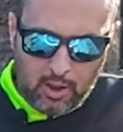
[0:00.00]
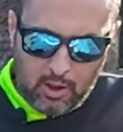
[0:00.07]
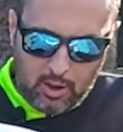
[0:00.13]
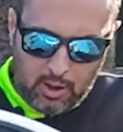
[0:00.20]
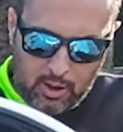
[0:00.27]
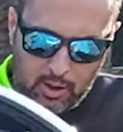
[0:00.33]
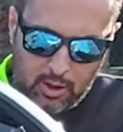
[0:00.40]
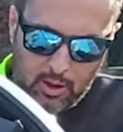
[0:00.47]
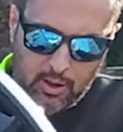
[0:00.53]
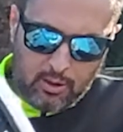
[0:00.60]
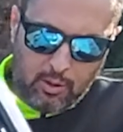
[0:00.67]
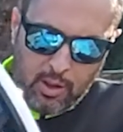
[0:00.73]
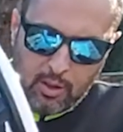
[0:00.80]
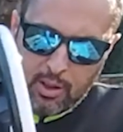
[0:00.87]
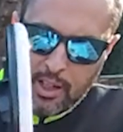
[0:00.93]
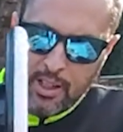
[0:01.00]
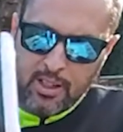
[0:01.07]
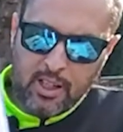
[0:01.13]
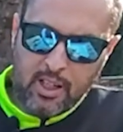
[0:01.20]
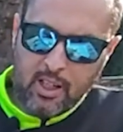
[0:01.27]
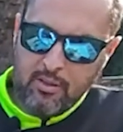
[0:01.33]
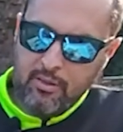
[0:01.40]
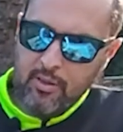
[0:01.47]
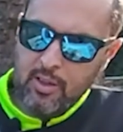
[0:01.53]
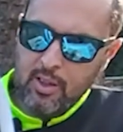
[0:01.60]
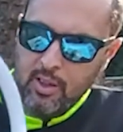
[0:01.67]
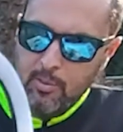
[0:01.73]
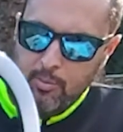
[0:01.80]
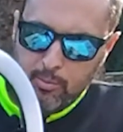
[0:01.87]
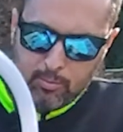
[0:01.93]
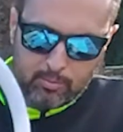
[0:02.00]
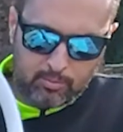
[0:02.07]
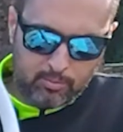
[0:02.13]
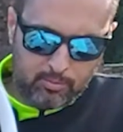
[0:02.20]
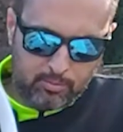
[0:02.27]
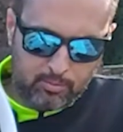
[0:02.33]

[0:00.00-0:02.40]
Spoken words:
The ring light have a